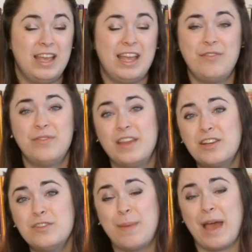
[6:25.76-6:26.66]
If
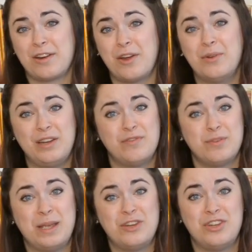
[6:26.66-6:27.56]
there's background
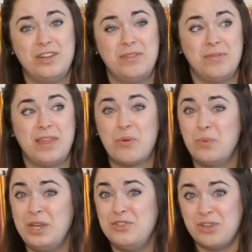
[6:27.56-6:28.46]
information that
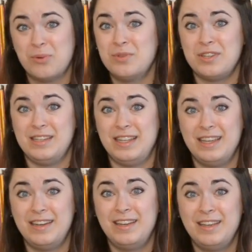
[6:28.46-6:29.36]
we don't
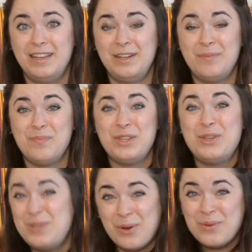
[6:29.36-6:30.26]
need, you
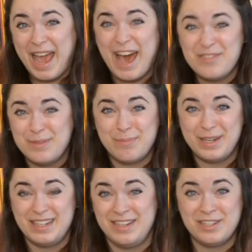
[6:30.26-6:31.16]
don't have to put
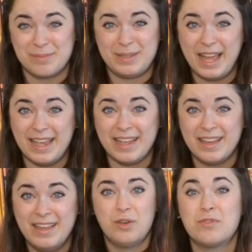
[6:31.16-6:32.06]
it in your play.
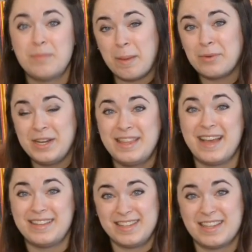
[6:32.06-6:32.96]
Remembering
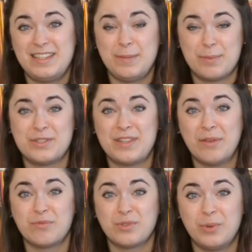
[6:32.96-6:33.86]
that
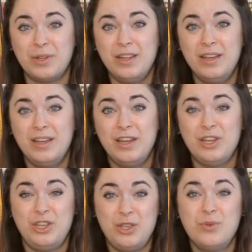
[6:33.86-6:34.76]
60% rule,
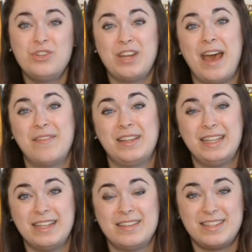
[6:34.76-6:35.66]
you should have at
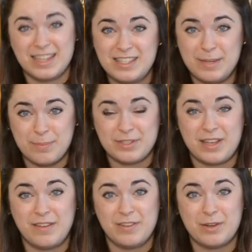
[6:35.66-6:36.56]
least
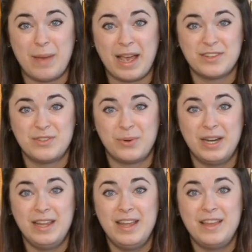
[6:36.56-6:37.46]
60% of your
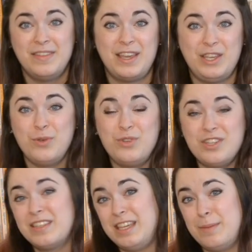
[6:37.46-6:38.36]
backstory that you
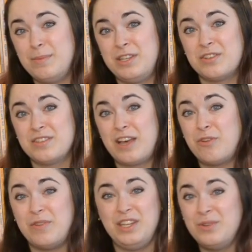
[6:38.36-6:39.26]
just keep to
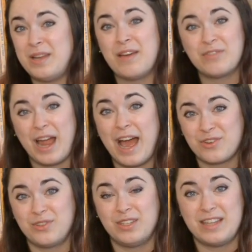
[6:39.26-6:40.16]
yourself and you never
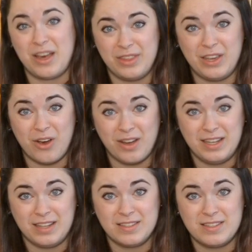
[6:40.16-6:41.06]
actually tell the
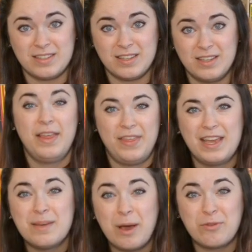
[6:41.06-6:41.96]
audience.
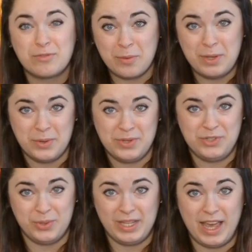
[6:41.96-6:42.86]
Think about Romeo and
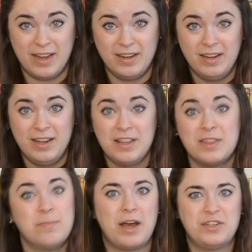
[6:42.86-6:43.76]
Juliet.
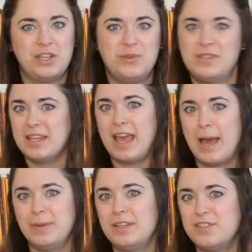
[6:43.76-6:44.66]
The Montagues and the
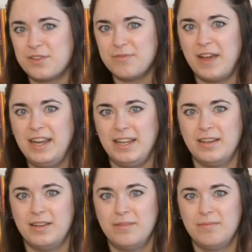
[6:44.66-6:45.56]
Capulets are fighting.